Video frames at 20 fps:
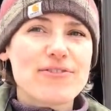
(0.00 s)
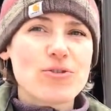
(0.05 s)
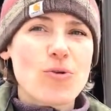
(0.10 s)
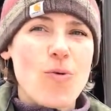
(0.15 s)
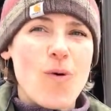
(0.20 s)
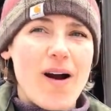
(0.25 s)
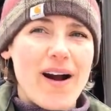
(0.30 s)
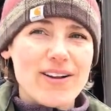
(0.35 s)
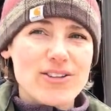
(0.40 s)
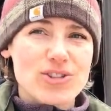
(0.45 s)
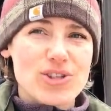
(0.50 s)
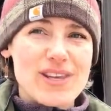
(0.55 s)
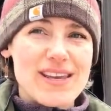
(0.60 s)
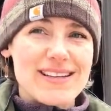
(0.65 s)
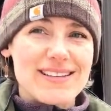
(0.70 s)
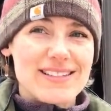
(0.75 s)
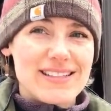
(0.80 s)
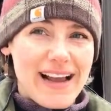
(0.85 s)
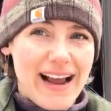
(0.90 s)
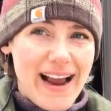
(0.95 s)
watch the
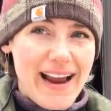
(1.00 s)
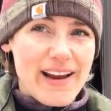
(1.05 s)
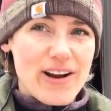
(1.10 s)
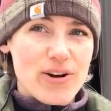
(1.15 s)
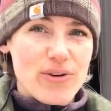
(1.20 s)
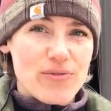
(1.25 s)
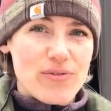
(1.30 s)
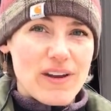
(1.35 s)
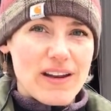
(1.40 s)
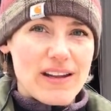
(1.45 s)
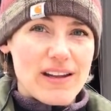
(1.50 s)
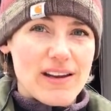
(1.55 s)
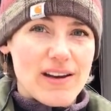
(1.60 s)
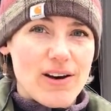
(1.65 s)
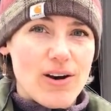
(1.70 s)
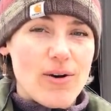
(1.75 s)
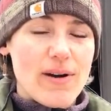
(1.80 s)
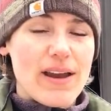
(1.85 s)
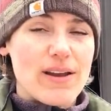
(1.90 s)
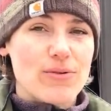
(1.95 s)
entire
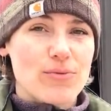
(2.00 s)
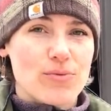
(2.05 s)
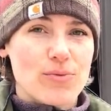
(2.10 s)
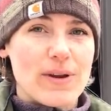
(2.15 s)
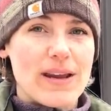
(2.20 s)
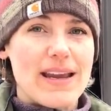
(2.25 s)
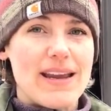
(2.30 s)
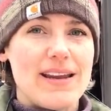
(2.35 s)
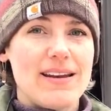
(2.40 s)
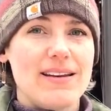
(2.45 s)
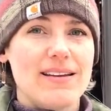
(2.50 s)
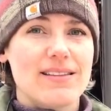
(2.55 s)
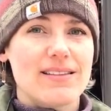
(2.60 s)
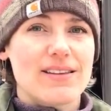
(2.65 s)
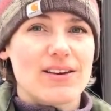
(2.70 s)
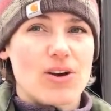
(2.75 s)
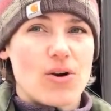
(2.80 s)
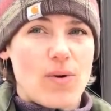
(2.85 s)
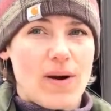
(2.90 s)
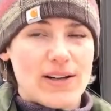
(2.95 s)
video and read
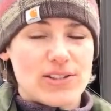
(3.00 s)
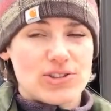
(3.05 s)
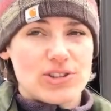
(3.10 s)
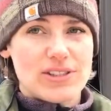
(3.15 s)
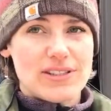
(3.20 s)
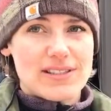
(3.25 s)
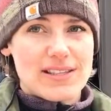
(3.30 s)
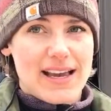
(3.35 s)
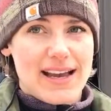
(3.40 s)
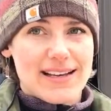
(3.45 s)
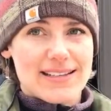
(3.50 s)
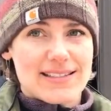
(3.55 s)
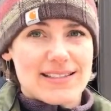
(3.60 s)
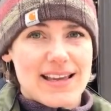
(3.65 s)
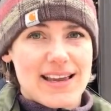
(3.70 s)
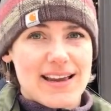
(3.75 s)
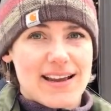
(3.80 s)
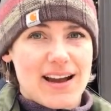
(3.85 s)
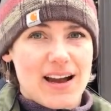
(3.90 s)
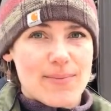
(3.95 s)
the questions as
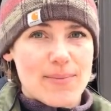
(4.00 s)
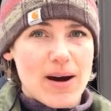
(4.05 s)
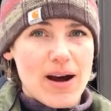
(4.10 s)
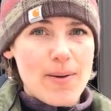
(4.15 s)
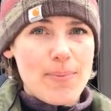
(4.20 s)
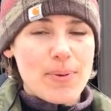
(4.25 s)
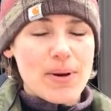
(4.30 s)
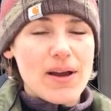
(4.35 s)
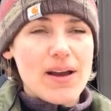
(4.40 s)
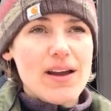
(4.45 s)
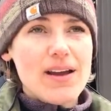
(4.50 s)
they come up.